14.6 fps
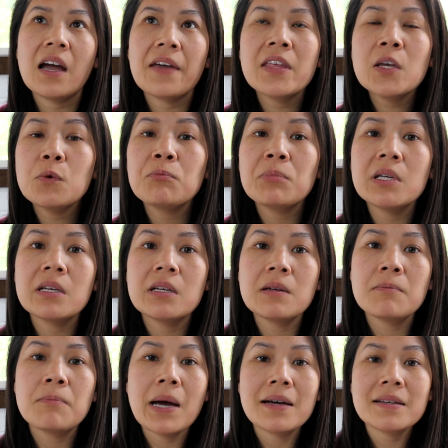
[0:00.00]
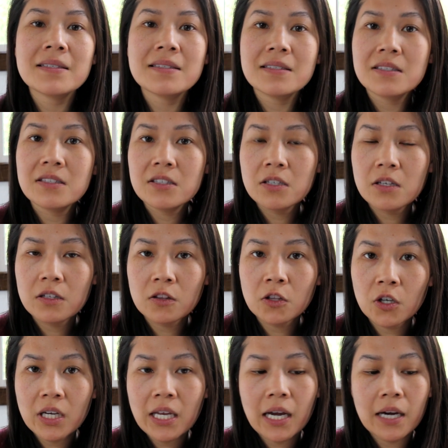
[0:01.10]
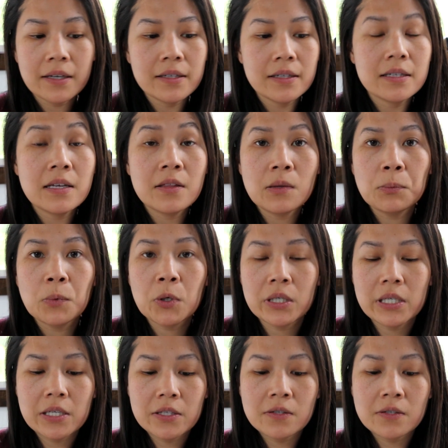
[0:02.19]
I think it would be best to look at it in the morning,